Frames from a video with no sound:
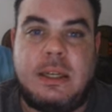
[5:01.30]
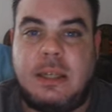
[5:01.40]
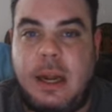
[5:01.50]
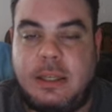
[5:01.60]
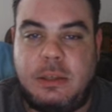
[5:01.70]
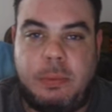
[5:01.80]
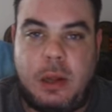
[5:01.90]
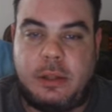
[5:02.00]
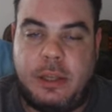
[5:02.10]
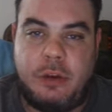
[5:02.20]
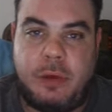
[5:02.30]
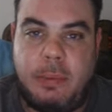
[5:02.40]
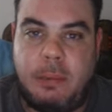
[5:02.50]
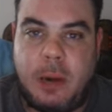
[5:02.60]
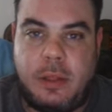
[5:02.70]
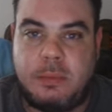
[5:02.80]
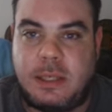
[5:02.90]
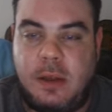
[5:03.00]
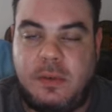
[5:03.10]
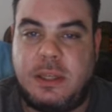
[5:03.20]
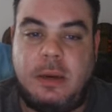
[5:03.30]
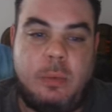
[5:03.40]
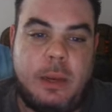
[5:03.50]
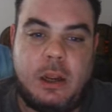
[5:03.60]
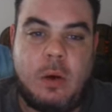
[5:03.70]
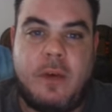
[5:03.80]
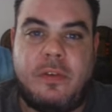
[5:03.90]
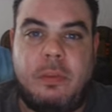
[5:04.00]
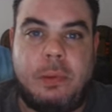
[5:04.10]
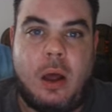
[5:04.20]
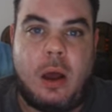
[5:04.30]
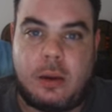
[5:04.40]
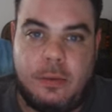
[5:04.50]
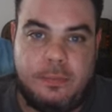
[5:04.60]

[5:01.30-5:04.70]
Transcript: decides to block the agreement by themselves, then we can go after the Bloc.